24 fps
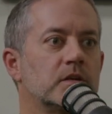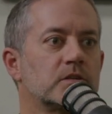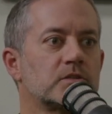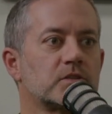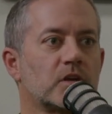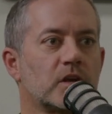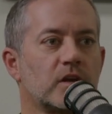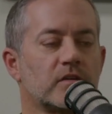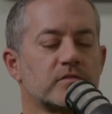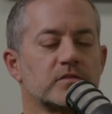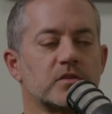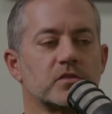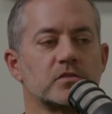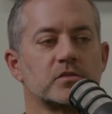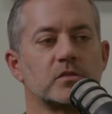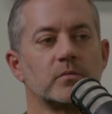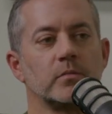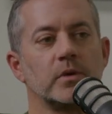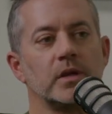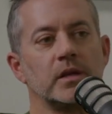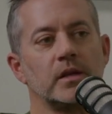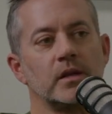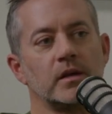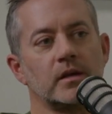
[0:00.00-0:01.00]
shut off social
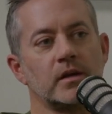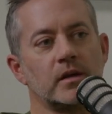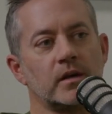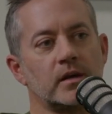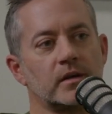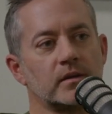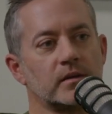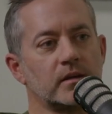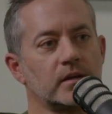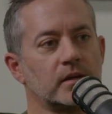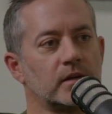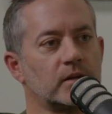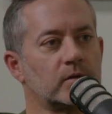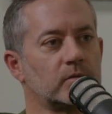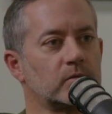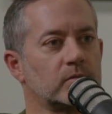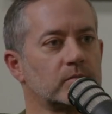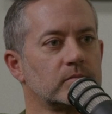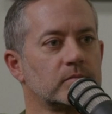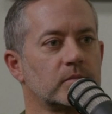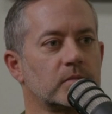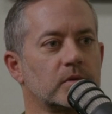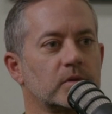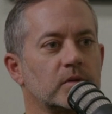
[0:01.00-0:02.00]
media, you know, don't
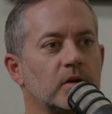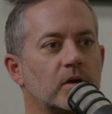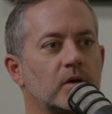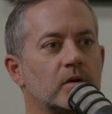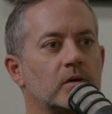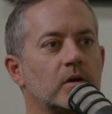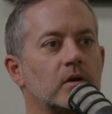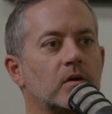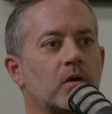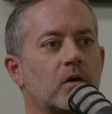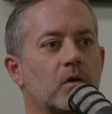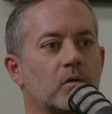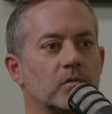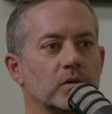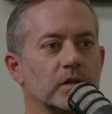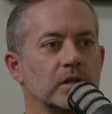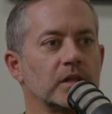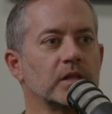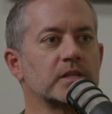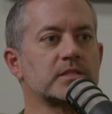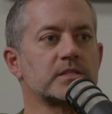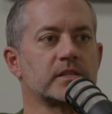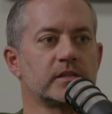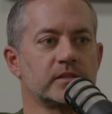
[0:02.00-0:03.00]
have TV, uh, only
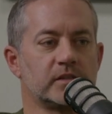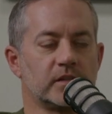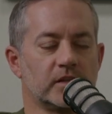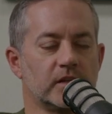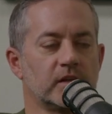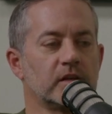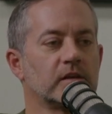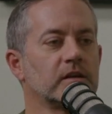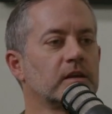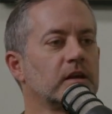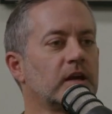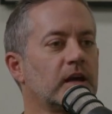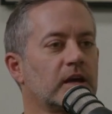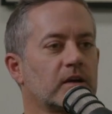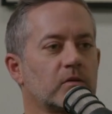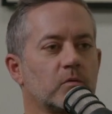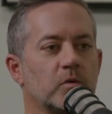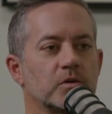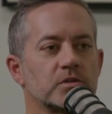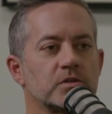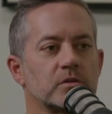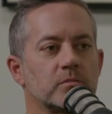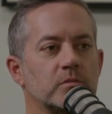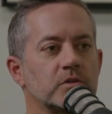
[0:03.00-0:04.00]
listen to, yeah, worship.